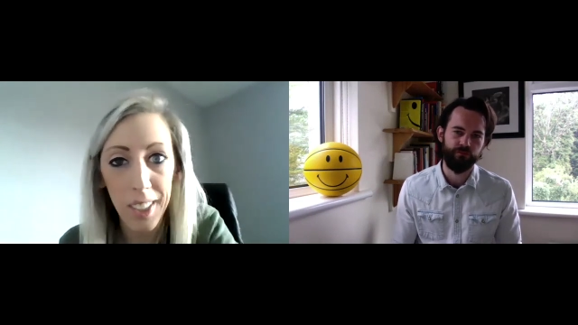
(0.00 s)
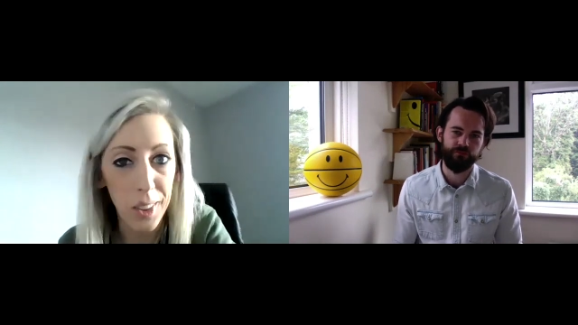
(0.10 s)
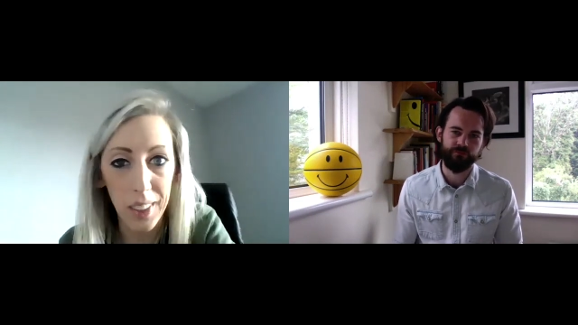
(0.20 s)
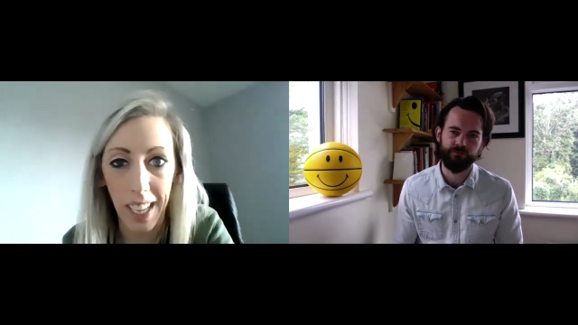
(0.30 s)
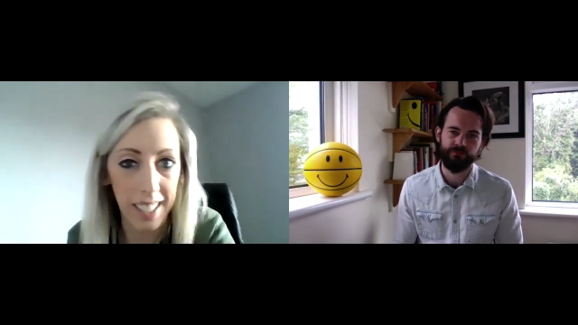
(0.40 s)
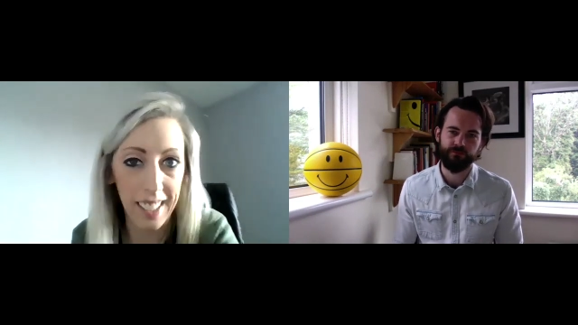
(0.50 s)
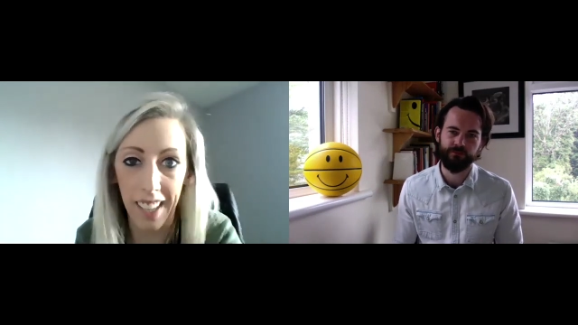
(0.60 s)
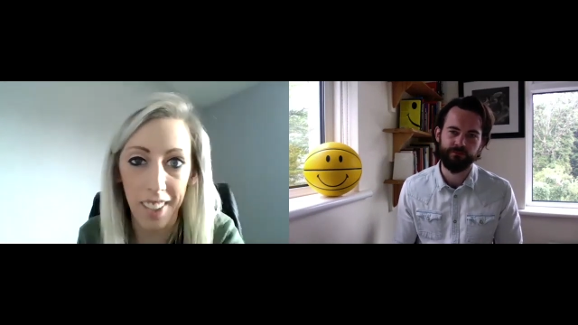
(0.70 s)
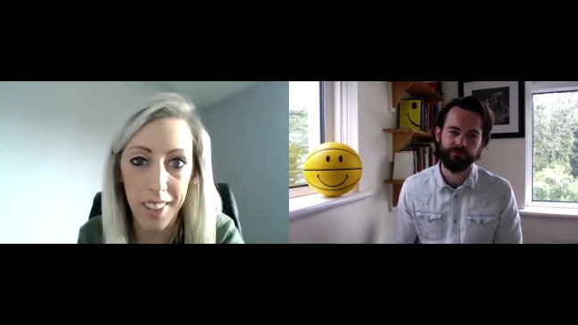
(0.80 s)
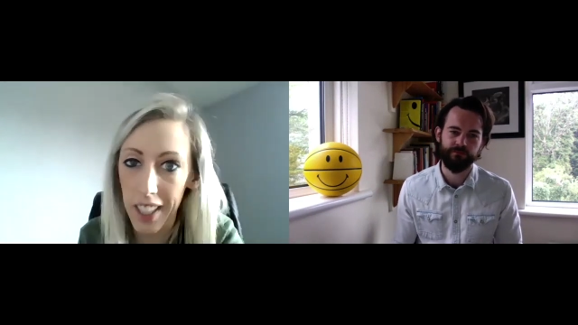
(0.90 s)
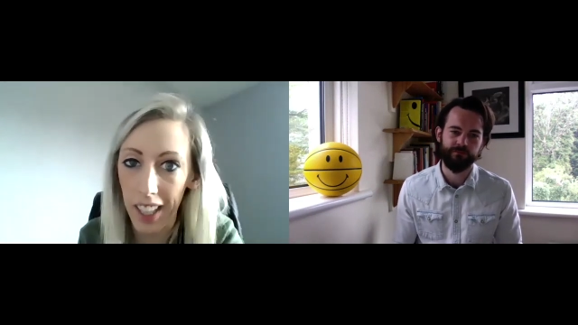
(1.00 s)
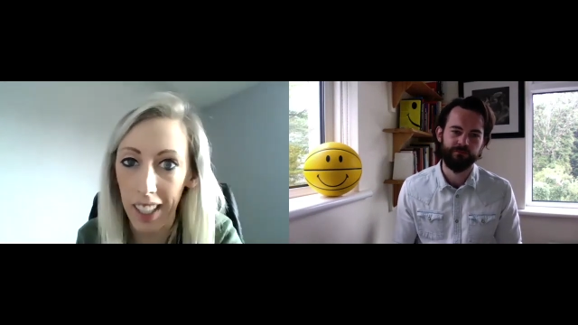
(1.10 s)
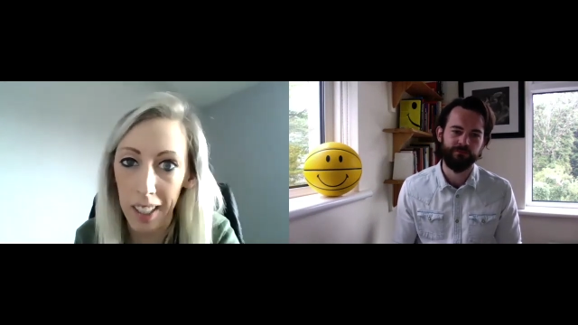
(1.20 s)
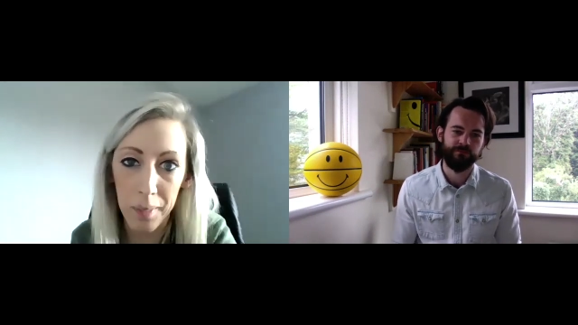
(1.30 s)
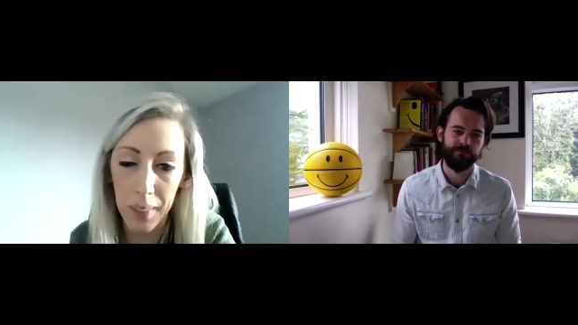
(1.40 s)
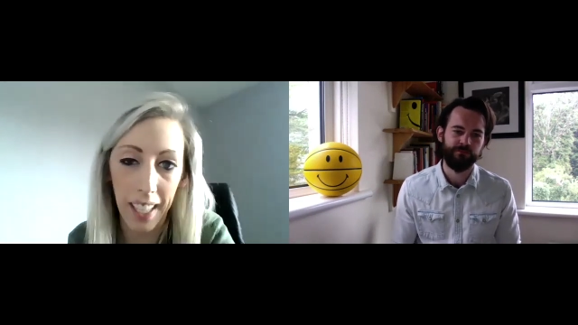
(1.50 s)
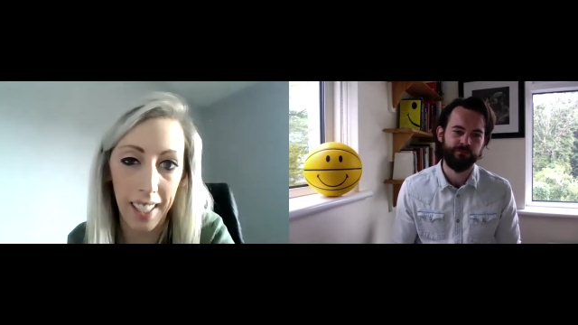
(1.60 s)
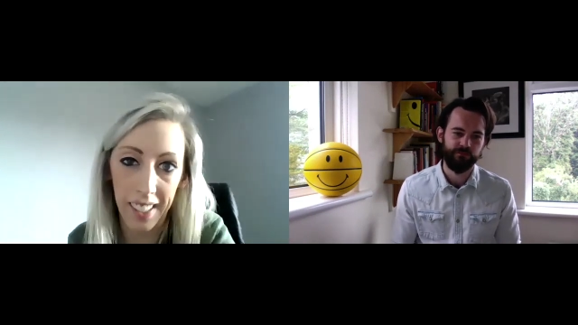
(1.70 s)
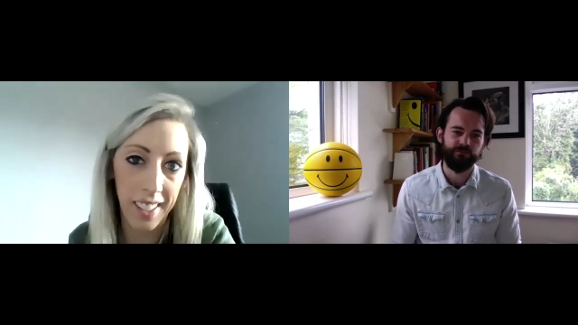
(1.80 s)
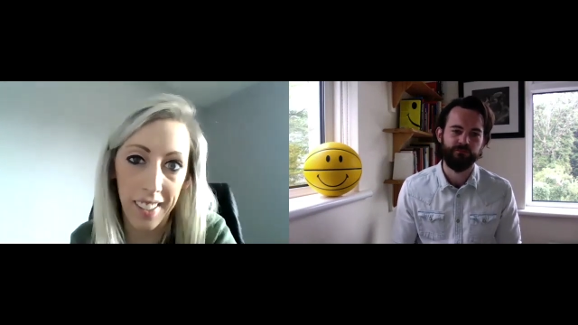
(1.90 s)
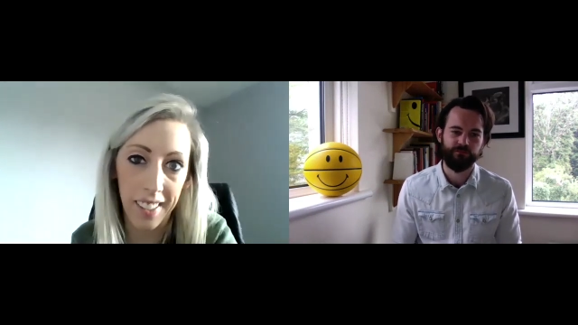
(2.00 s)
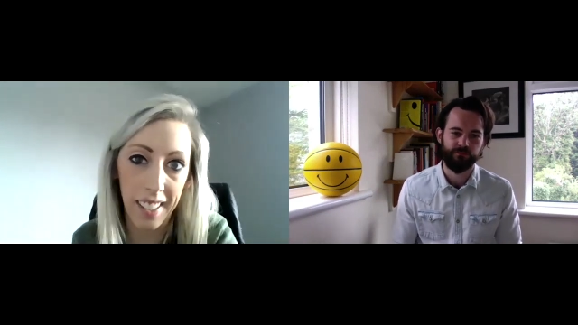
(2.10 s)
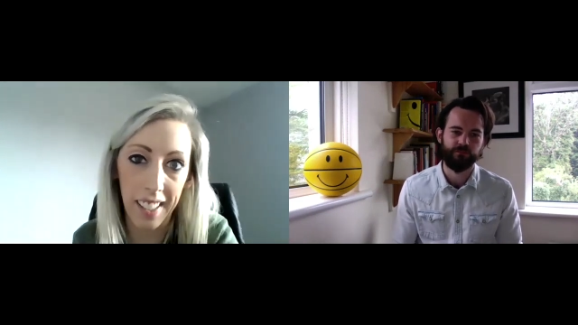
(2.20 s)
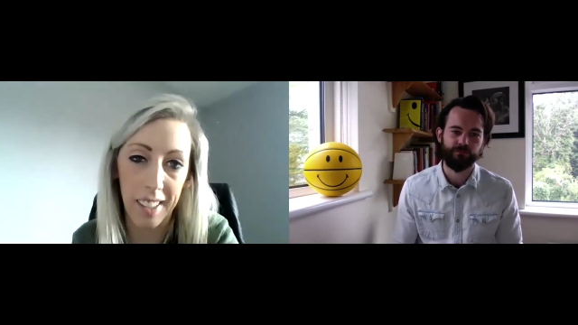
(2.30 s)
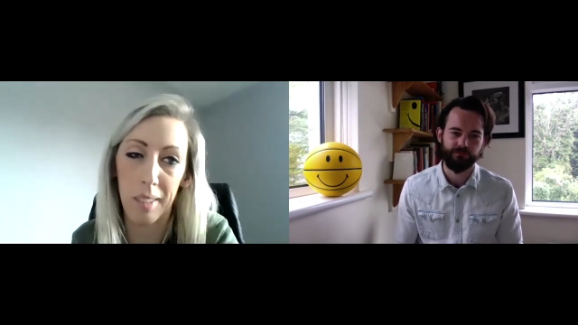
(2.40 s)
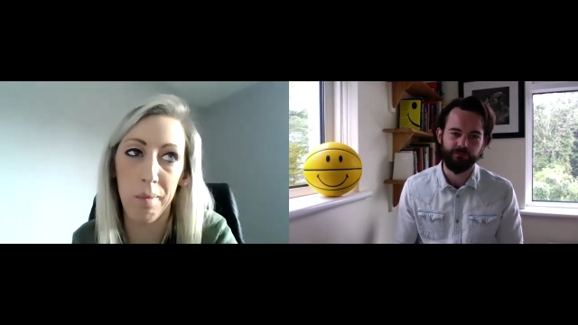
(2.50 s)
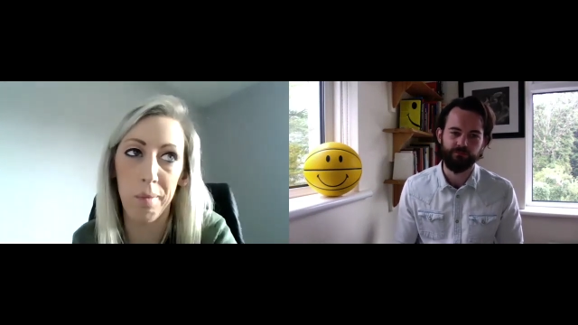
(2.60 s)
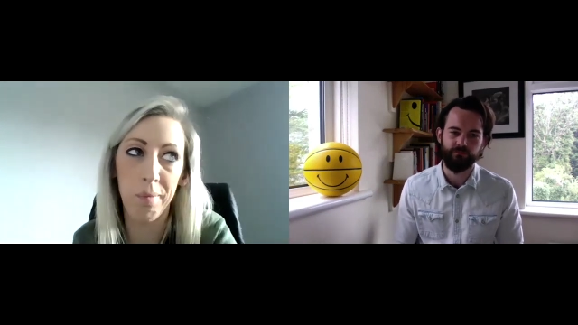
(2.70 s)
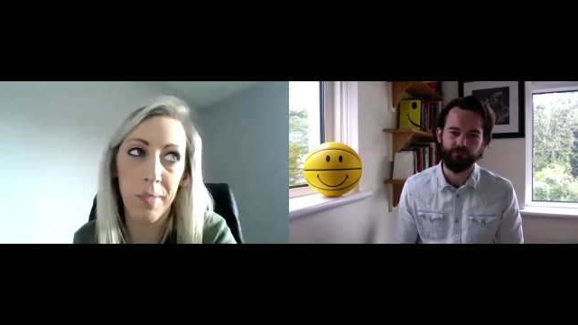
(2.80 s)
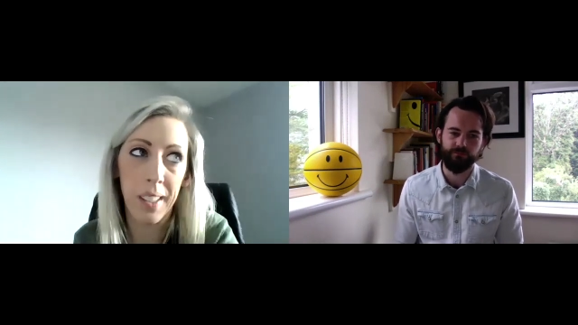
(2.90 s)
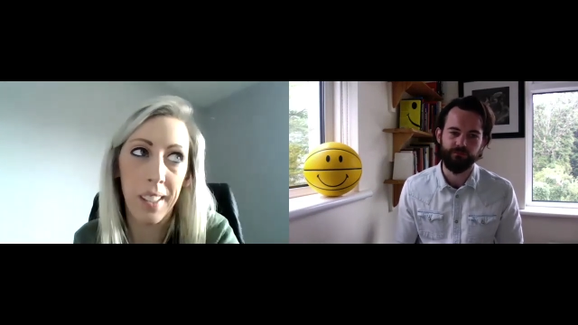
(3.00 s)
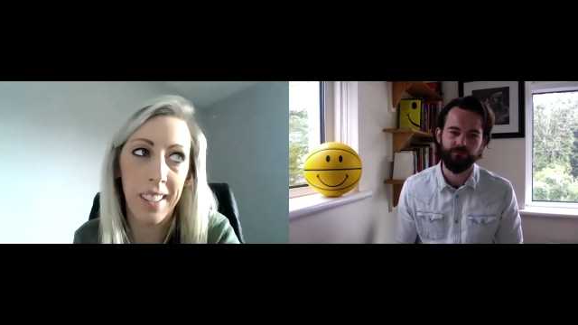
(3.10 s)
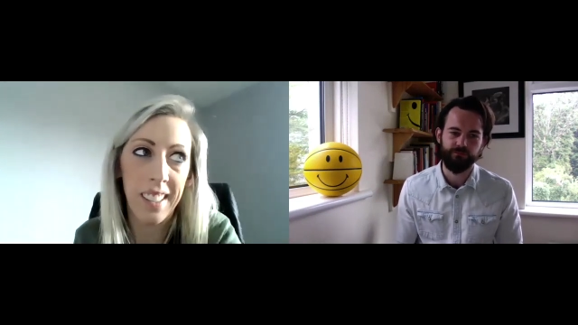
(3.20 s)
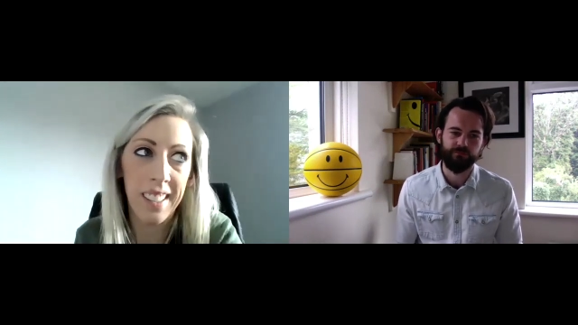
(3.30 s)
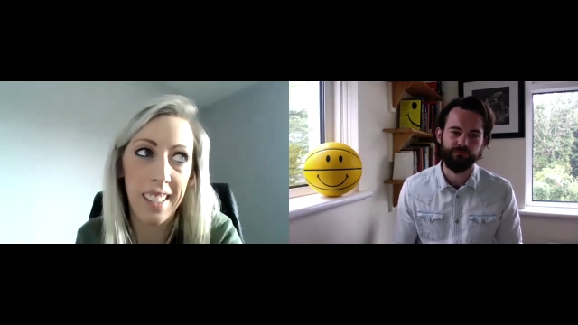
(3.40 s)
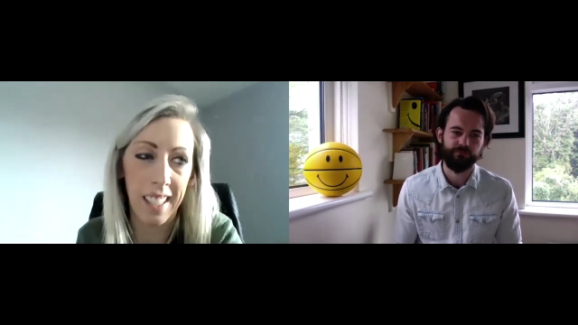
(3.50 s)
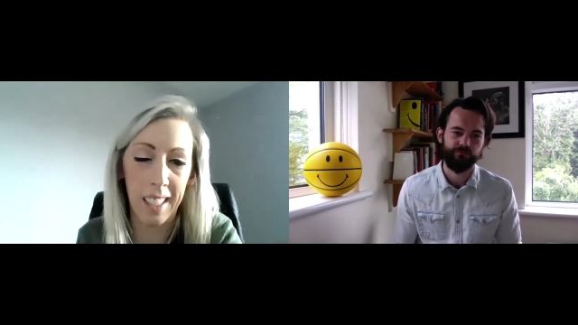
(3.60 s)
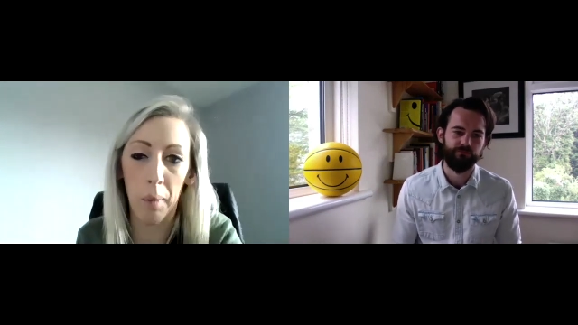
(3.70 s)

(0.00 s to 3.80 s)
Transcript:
Speaker 1: you know, getting airtime, getting um, getting a